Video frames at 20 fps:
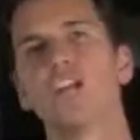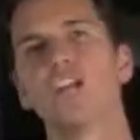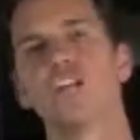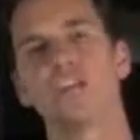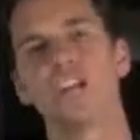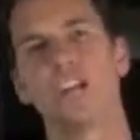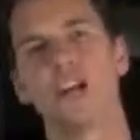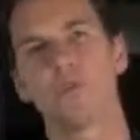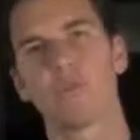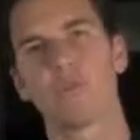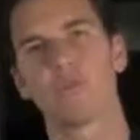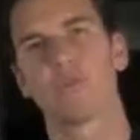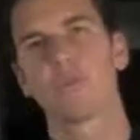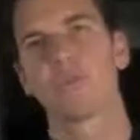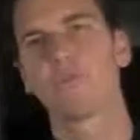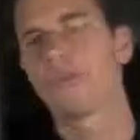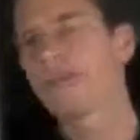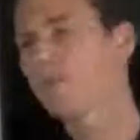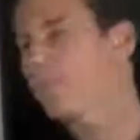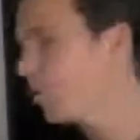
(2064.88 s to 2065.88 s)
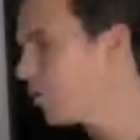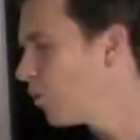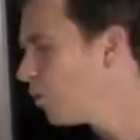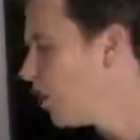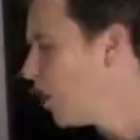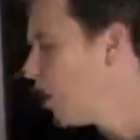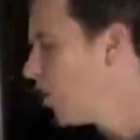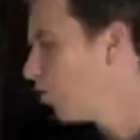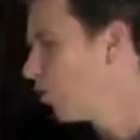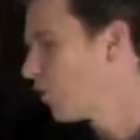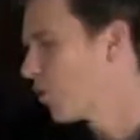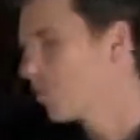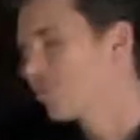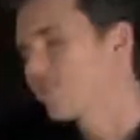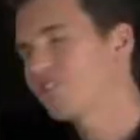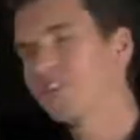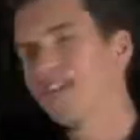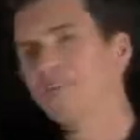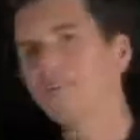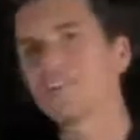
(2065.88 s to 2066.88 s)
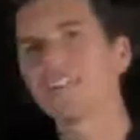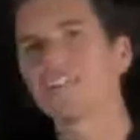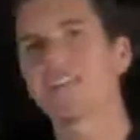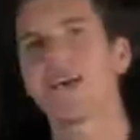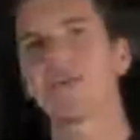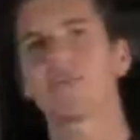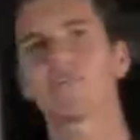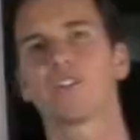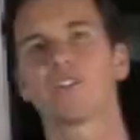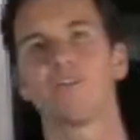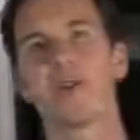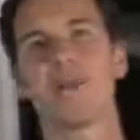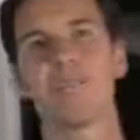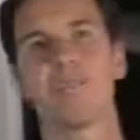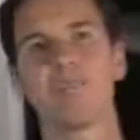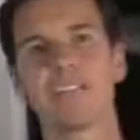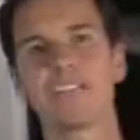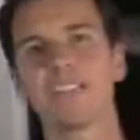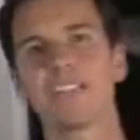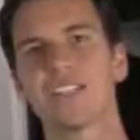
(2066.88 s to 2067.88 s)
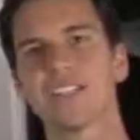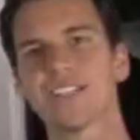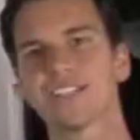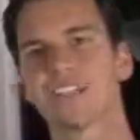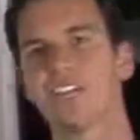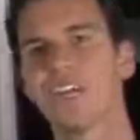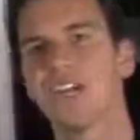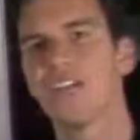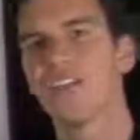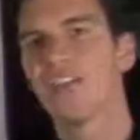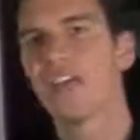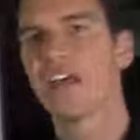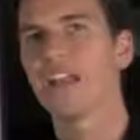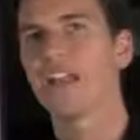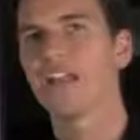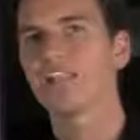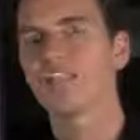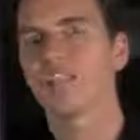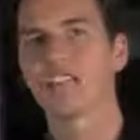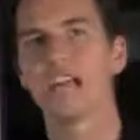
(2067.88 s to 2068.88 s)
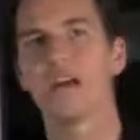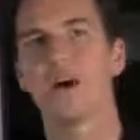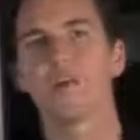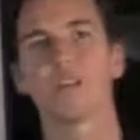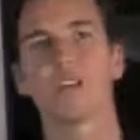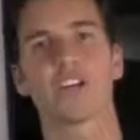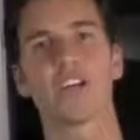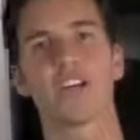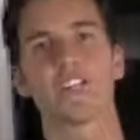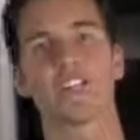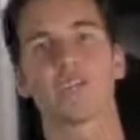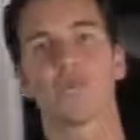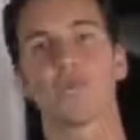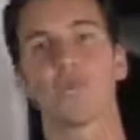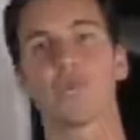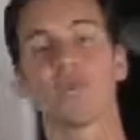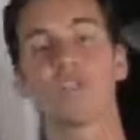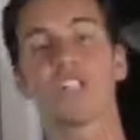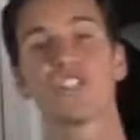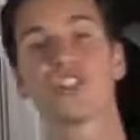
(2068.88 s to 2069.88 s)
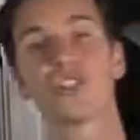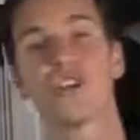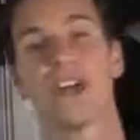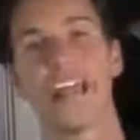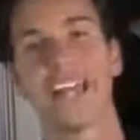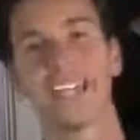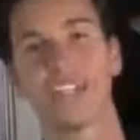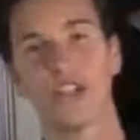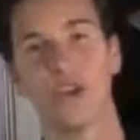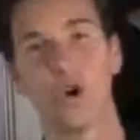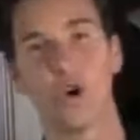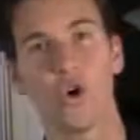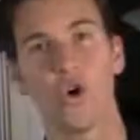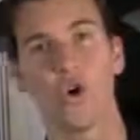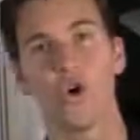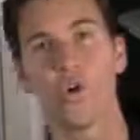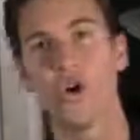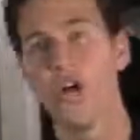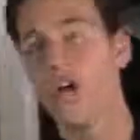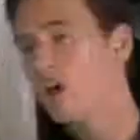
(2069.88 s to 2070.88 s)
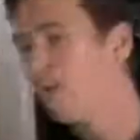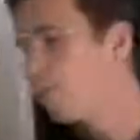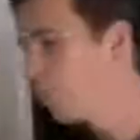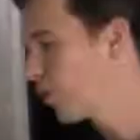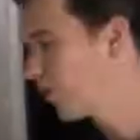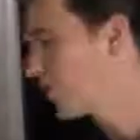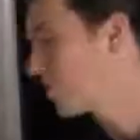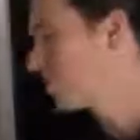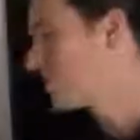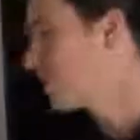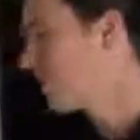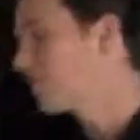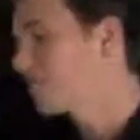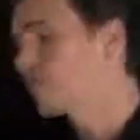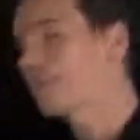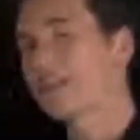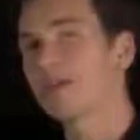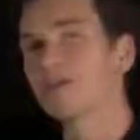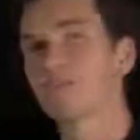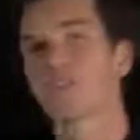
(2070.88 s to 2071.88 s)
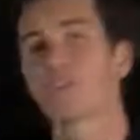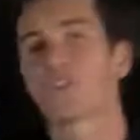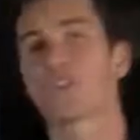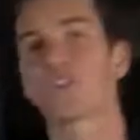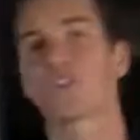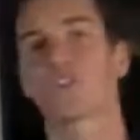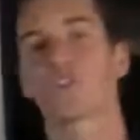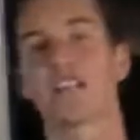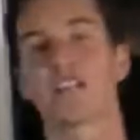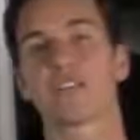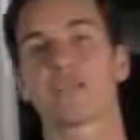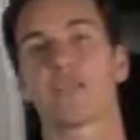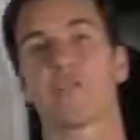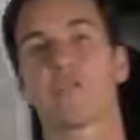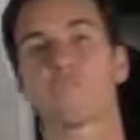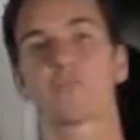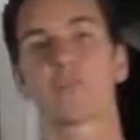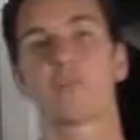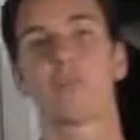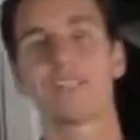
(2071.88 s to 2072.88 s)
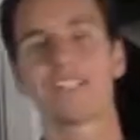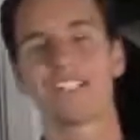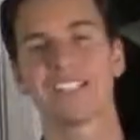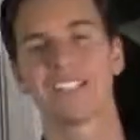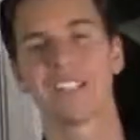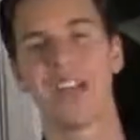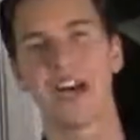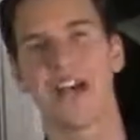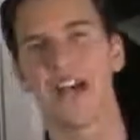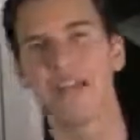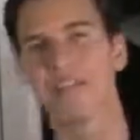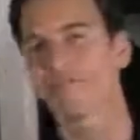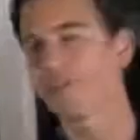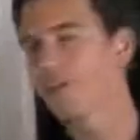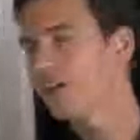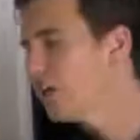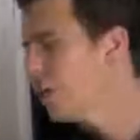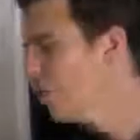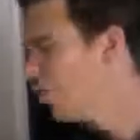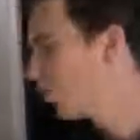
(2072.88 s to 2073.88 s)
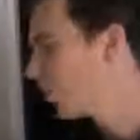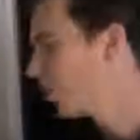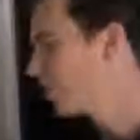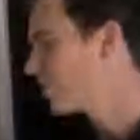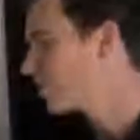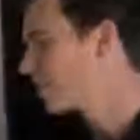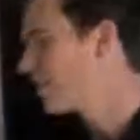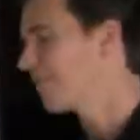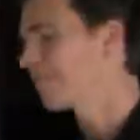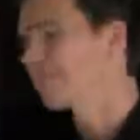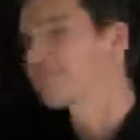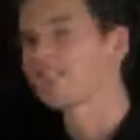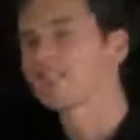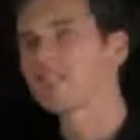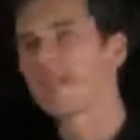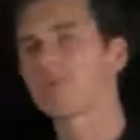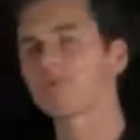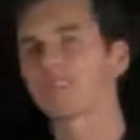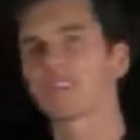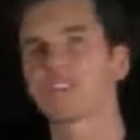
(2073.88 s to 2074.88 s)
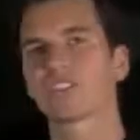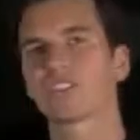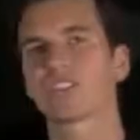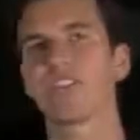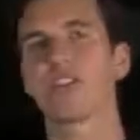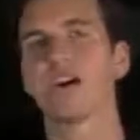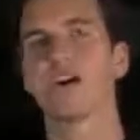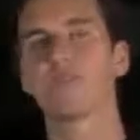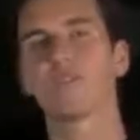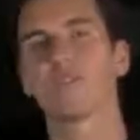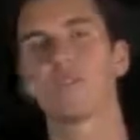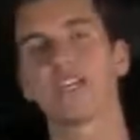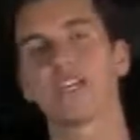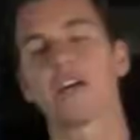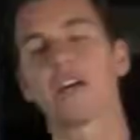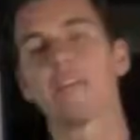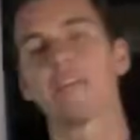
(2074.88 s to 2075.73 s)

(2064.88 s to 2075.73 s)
share with other people? What are the 7 steps to my business that is going to help the customer reach their end goal? What are the 7 steps that are going to transform somebody's life? What are the 7 steps that's going to help somebody